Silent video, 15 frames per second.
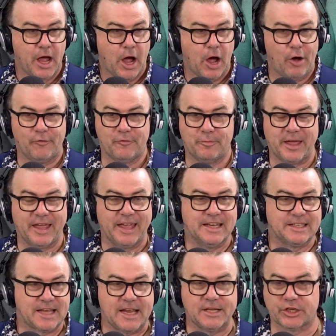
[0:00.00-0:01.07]
of being
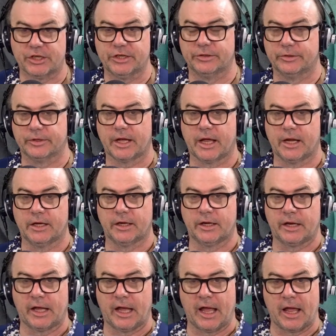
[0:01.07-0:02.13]
intentional in
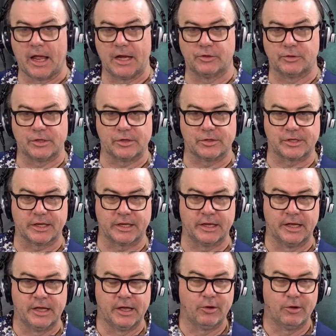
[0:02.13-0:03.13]
introducing